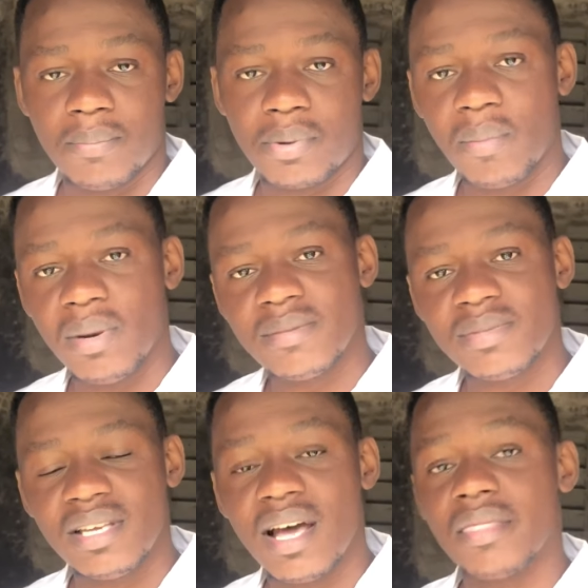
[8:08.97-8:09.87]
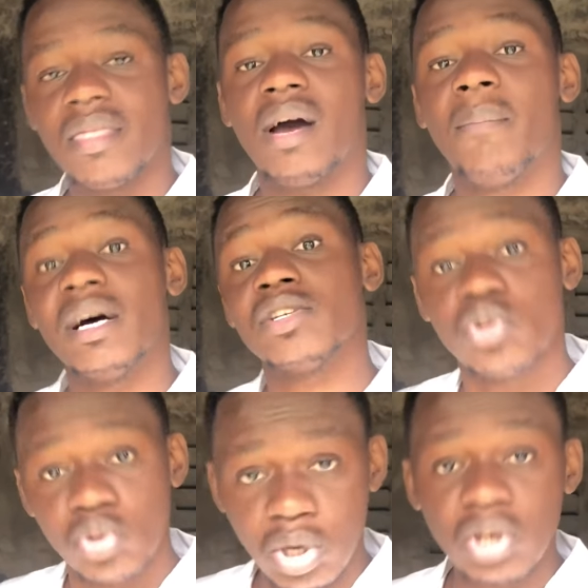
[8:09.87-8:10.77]
problems here and there but
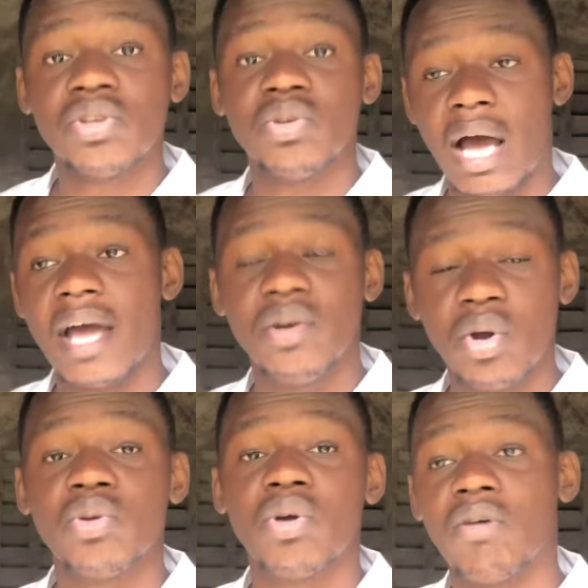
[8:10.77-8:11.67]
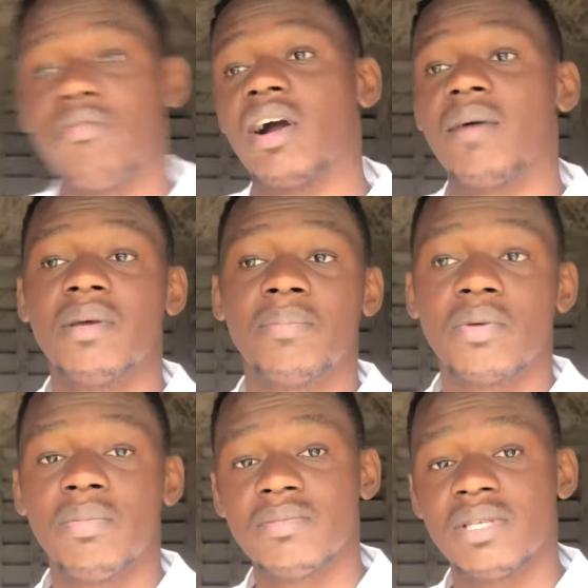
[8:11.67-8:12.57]
you'll you, i know you'll overcome the
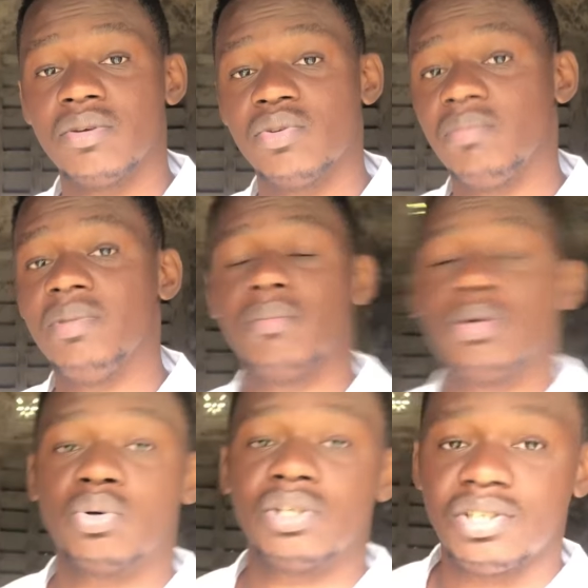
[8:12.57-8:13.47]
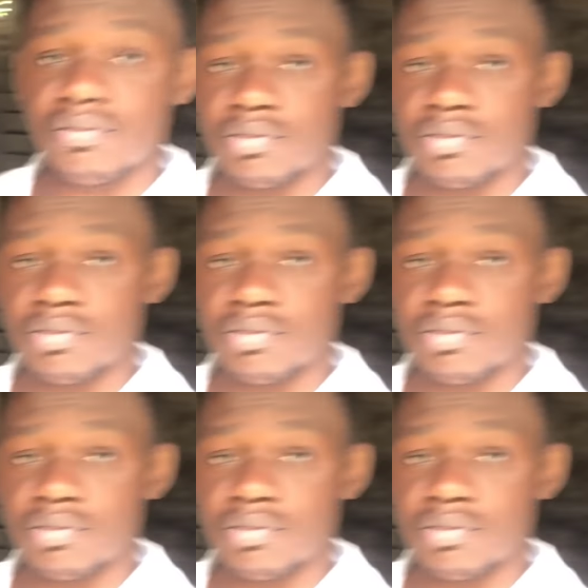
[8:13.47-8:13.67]
problems and you'll be able to achieve